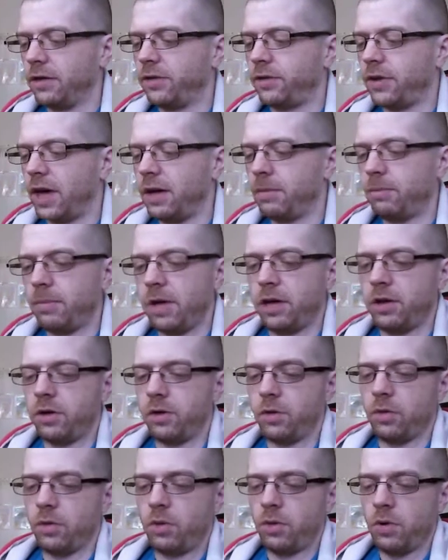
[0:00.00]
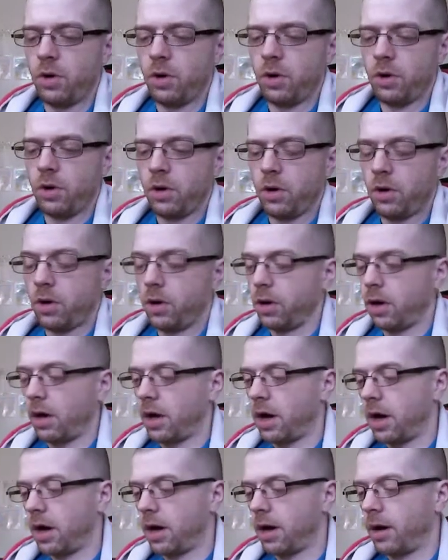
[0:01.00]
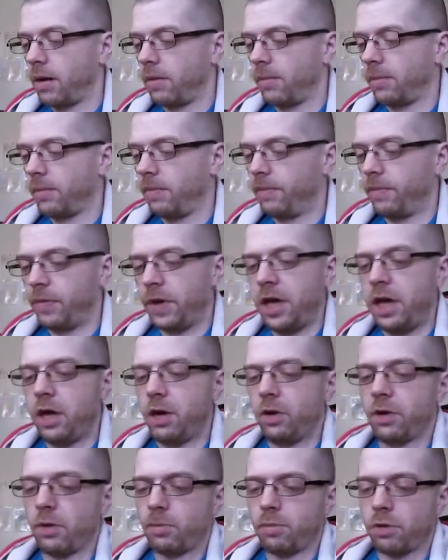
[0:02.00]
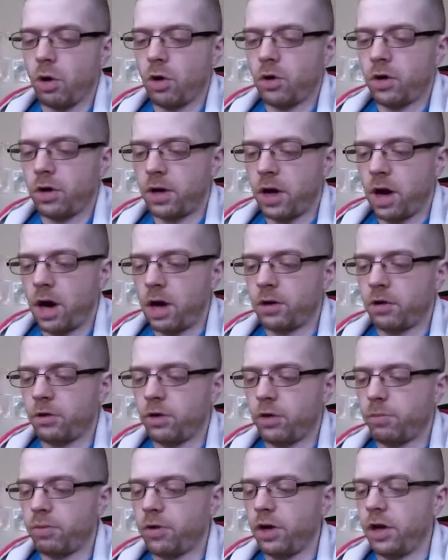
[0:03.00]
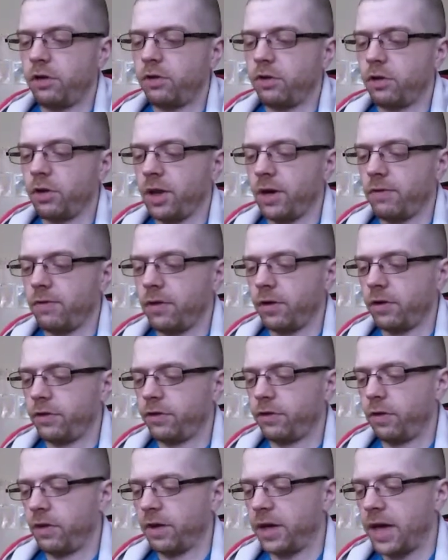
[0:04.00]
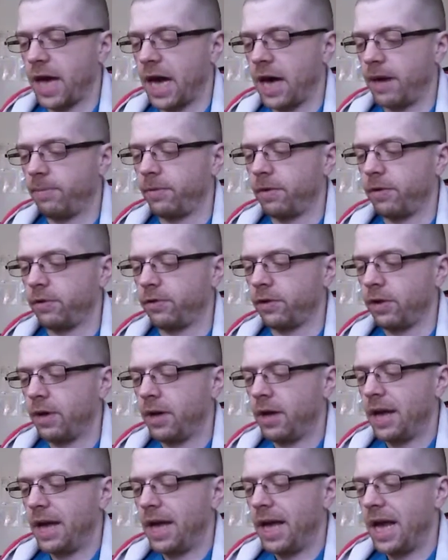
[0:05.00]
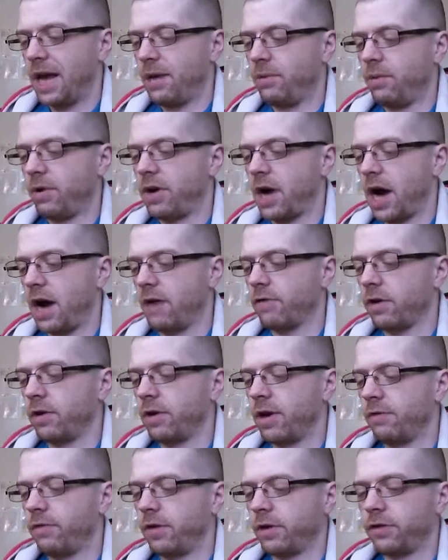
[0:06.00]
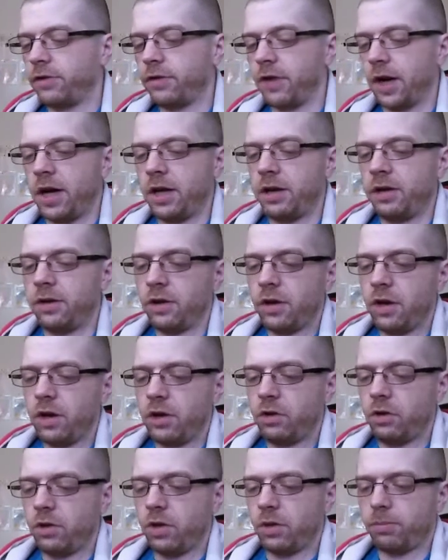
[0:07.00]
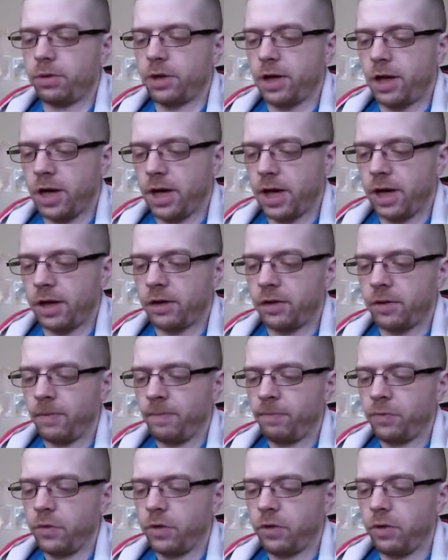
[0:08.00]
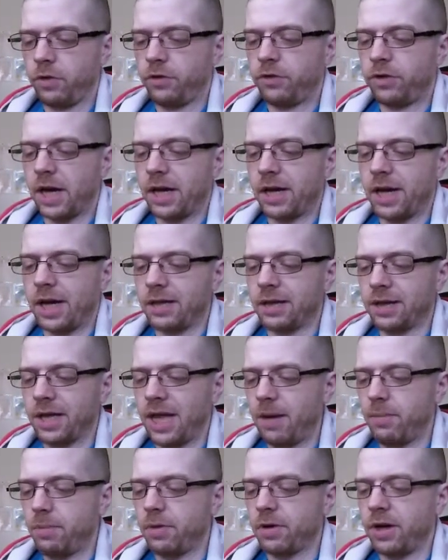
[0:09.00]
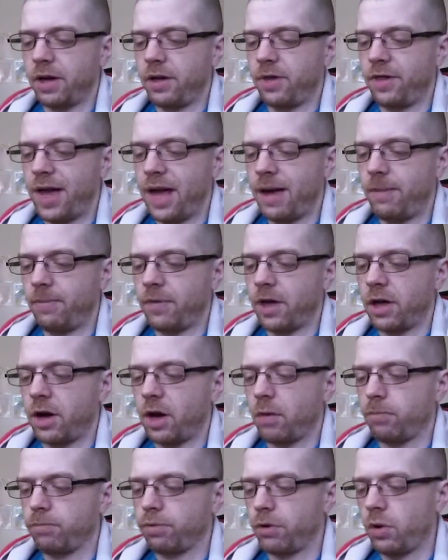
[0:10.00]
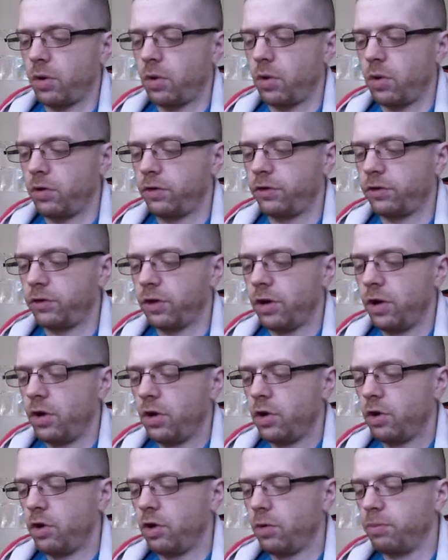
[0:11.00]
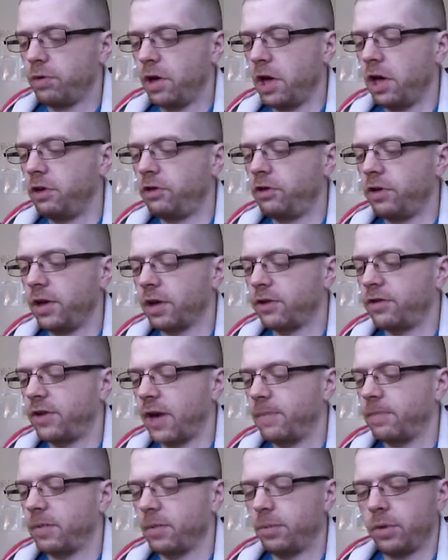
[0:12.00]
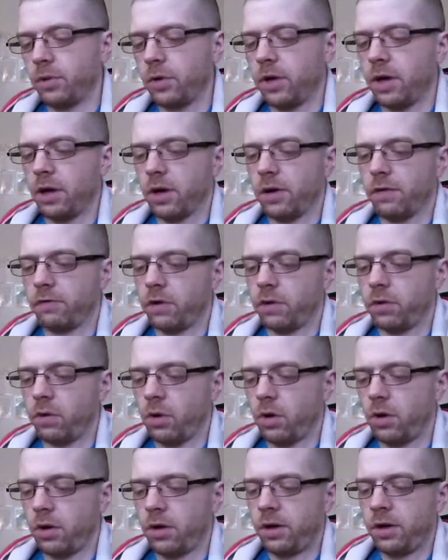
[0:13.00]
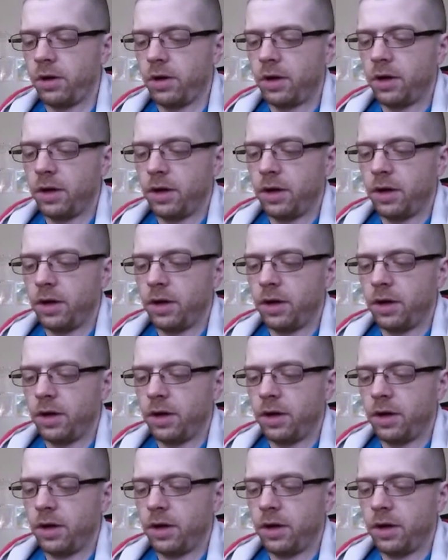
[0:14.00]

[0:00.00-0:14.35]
has sent me to uh, heal the brokenhearted, to preach deliverance to the captives, and recovering of the sight to the blind, to set at liberty them that are bruised, to preach the acceptable year of the Lord.